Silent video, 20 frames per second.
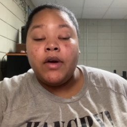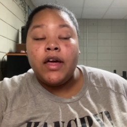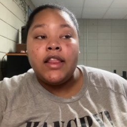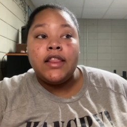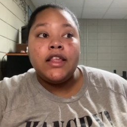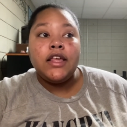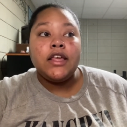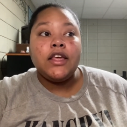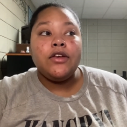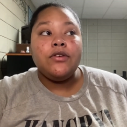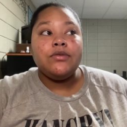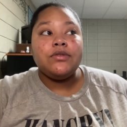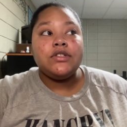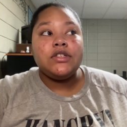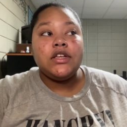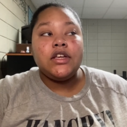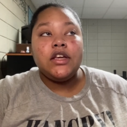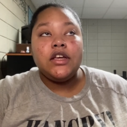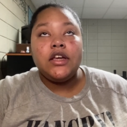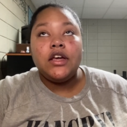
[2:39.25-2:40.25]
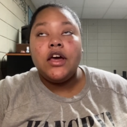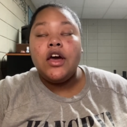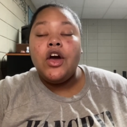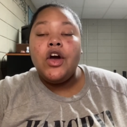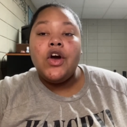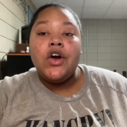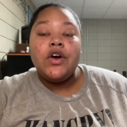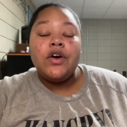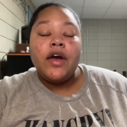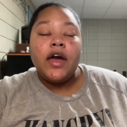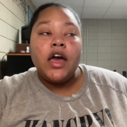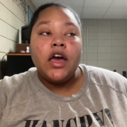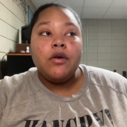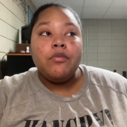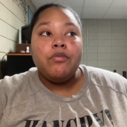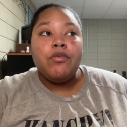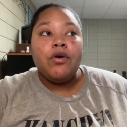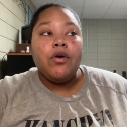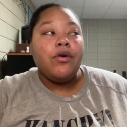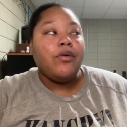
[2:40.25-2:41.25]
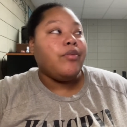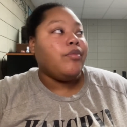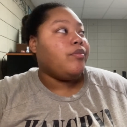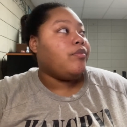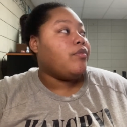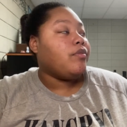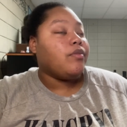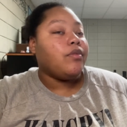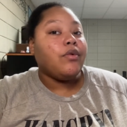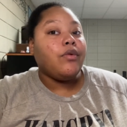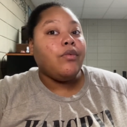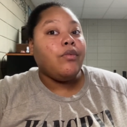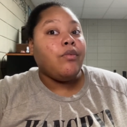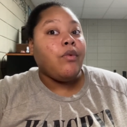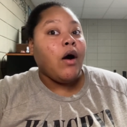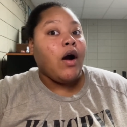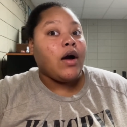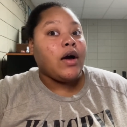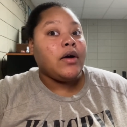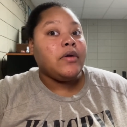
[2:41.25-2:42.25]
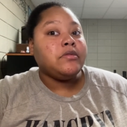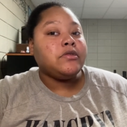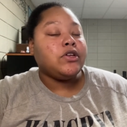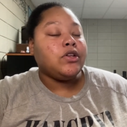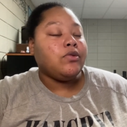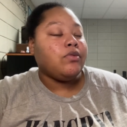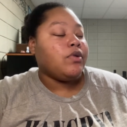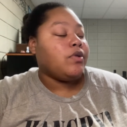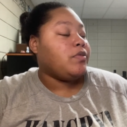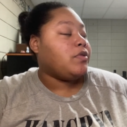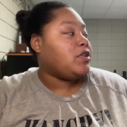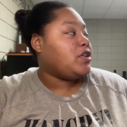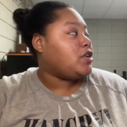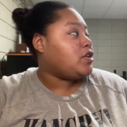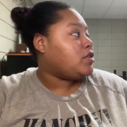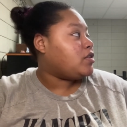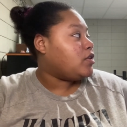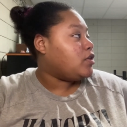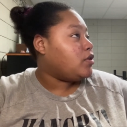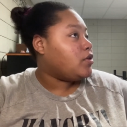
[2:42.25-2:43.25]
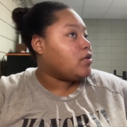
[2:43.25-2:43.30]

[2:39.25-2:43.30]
And then you see April walk up to the room and just